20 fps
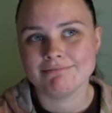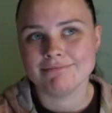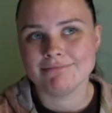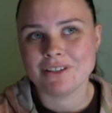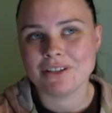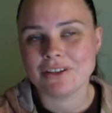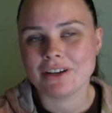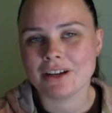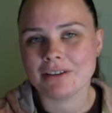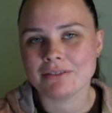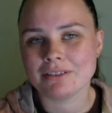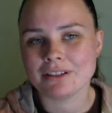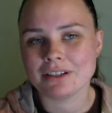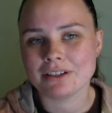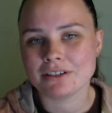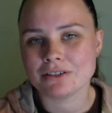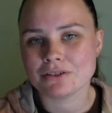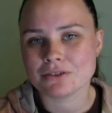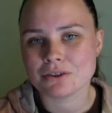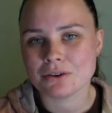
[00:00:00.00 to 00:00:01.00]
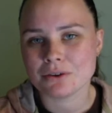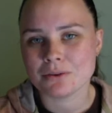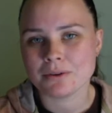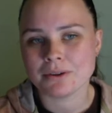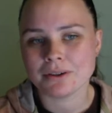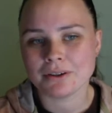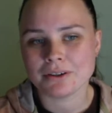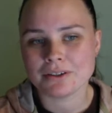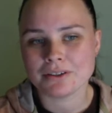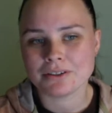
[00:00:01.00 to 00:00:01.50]
can't really control what
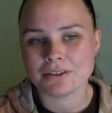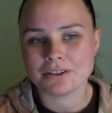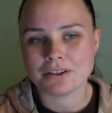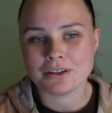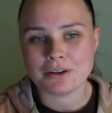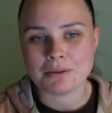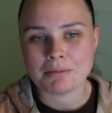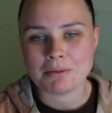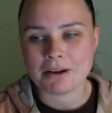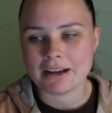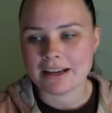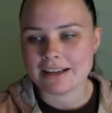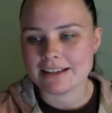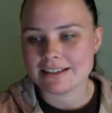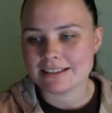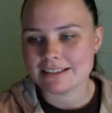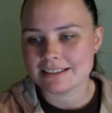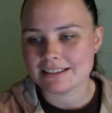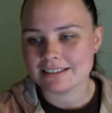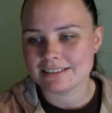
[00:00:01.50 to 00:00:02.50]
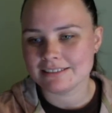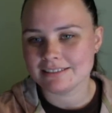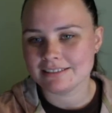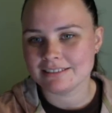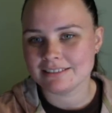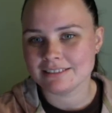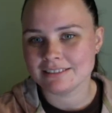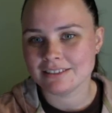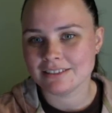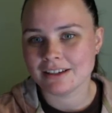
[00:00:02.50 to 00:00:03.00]
goes on in your mind, and
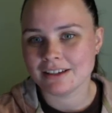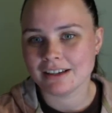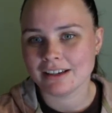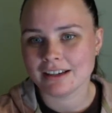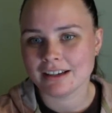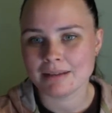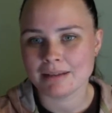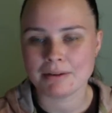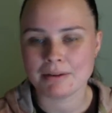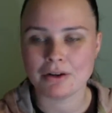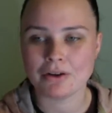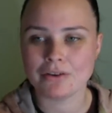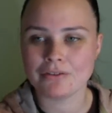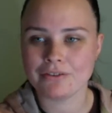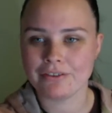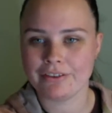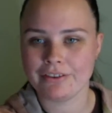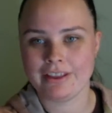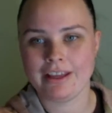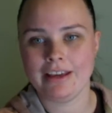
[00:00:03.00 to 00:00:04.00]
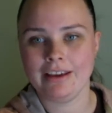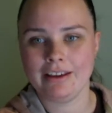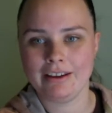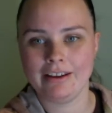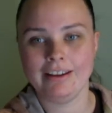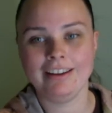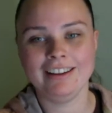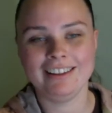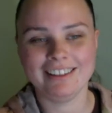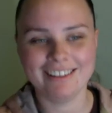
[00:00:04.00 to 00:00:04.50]
I'm an
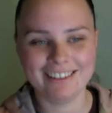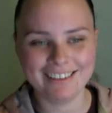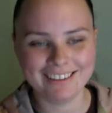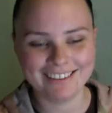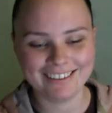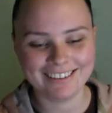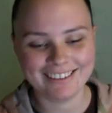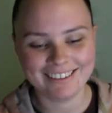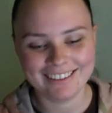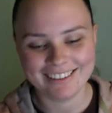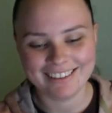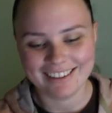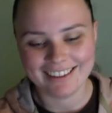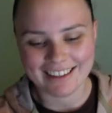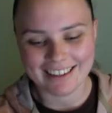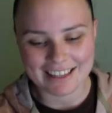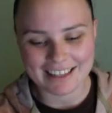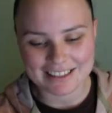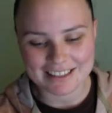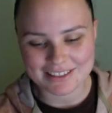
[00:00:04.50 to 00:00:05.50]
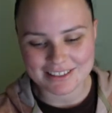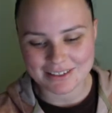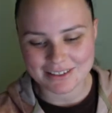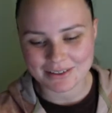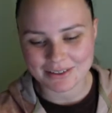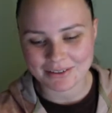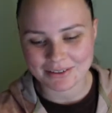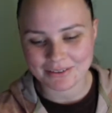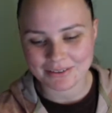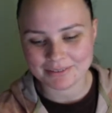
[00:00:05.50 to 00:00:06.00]
overthinker. And
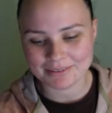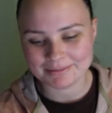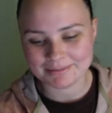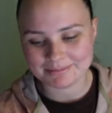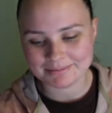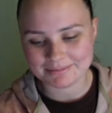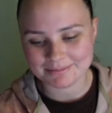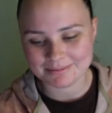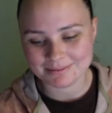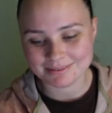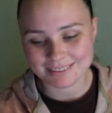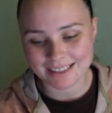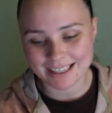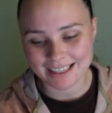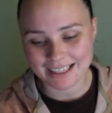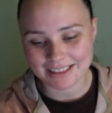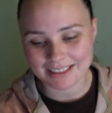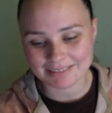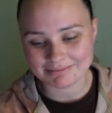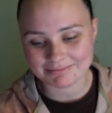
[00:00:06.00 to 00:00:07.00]
so, yeah.